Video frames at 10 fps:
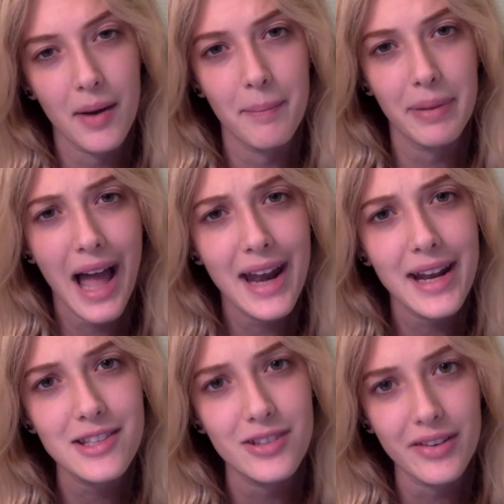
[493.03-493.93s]

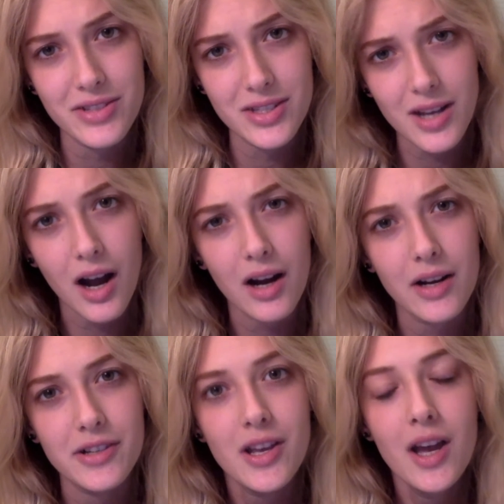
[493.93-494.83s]
planets, you have
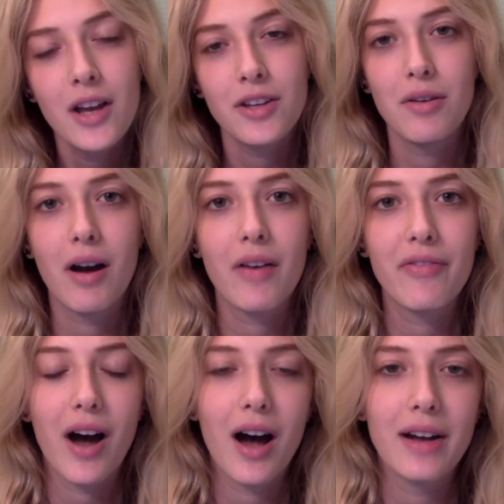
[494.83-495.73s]
stars, you
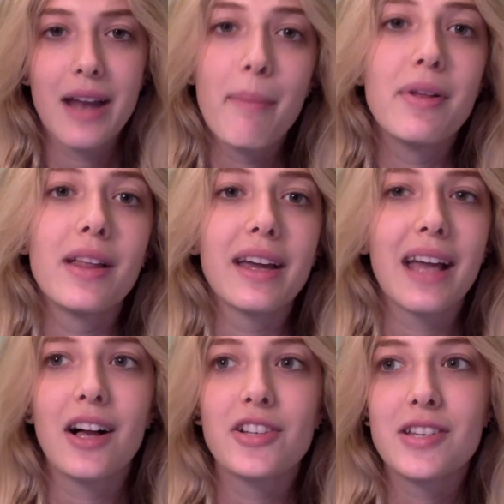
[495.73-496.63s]
have nebulae,
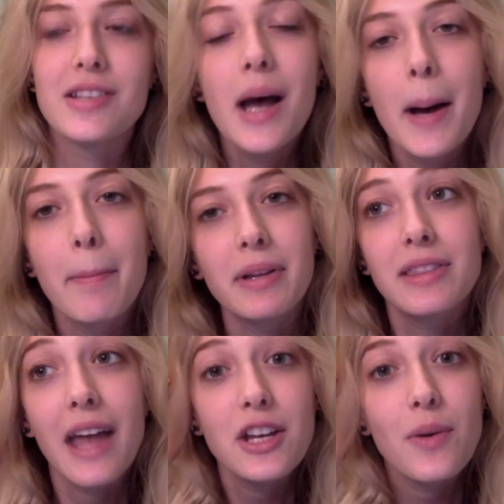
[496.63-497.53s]
galaxies.
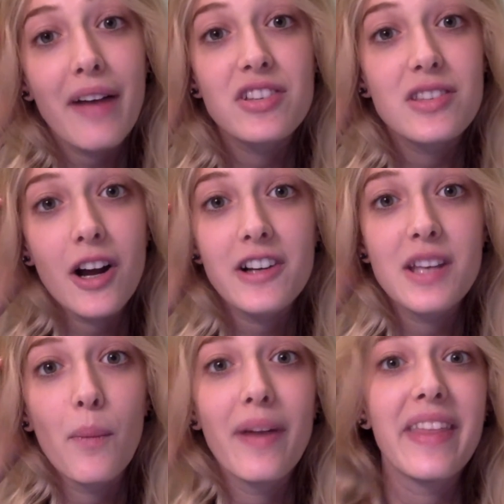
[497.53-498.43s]
But then you have stars
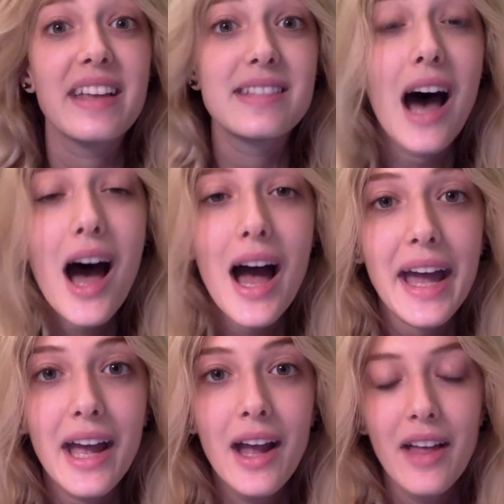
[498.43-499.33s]
that when they
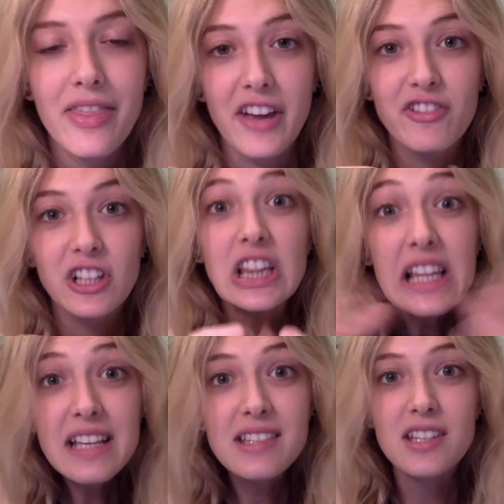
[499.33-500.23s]
die, they
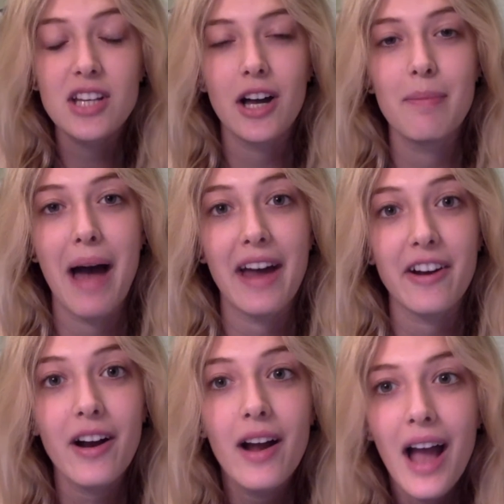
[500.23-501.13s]
release a ton of
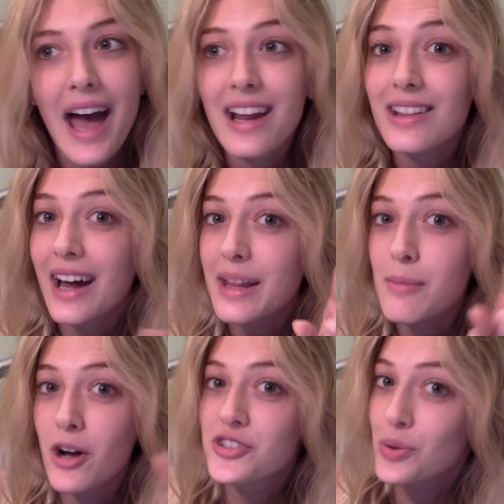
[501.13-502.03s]
matter. And a lot of
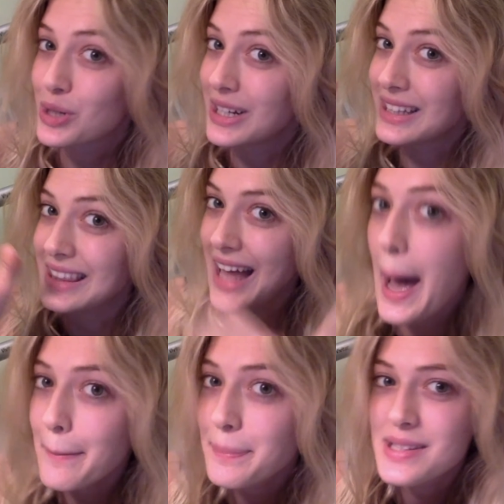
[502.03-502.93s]
them also
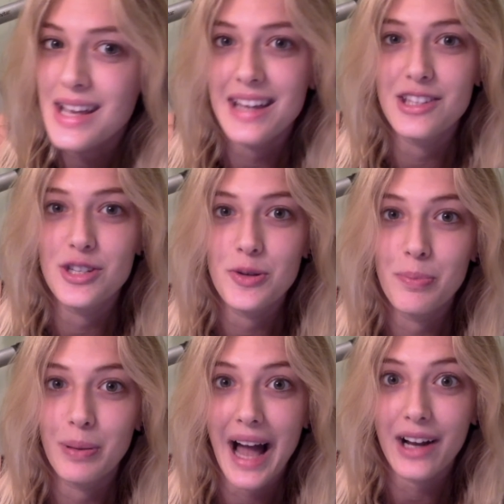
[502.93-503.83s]
collapse into
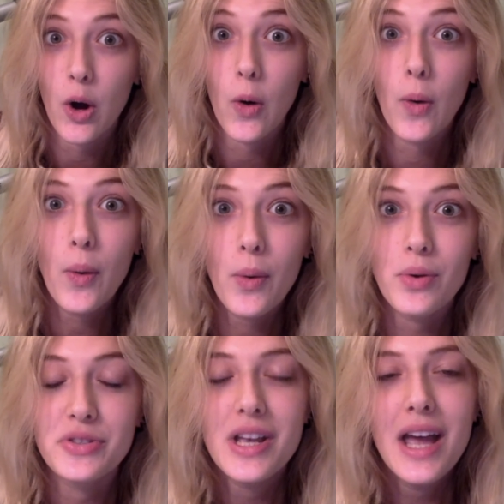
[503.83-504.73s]
black holes.